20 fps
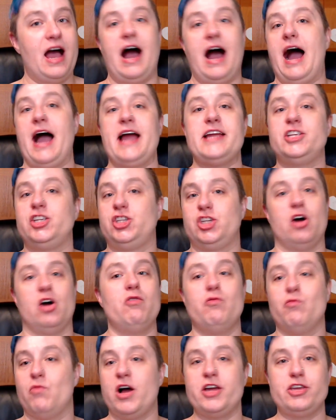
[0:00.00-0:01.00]
I
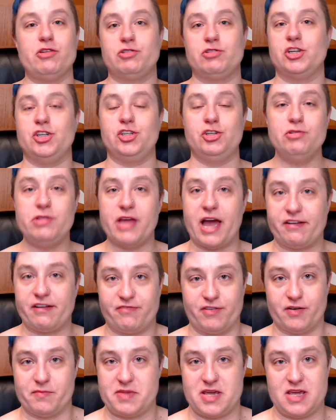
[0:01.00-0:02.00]
don't want you to do that
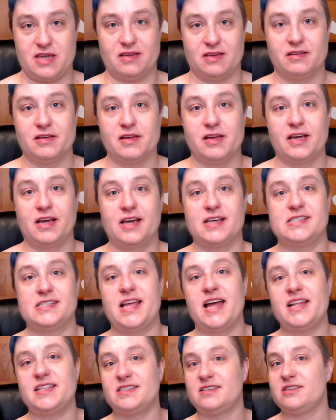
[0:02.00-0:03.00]
for me, because
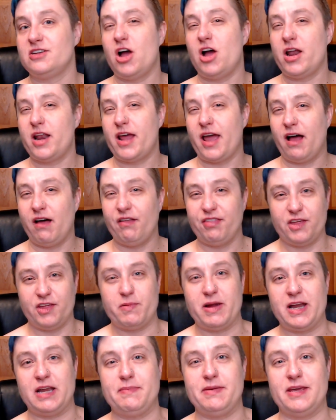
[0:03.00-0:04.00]
that's not a healthy
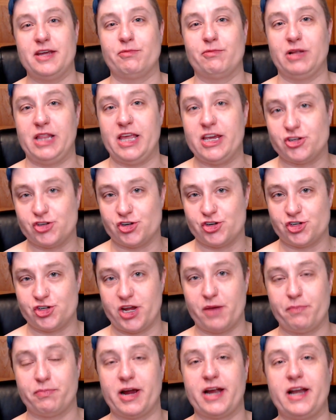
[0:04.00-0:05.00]
way to be in
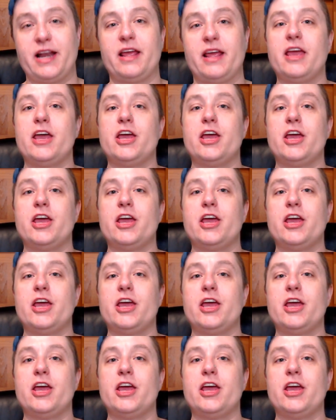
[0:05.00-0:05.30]
relationship, right?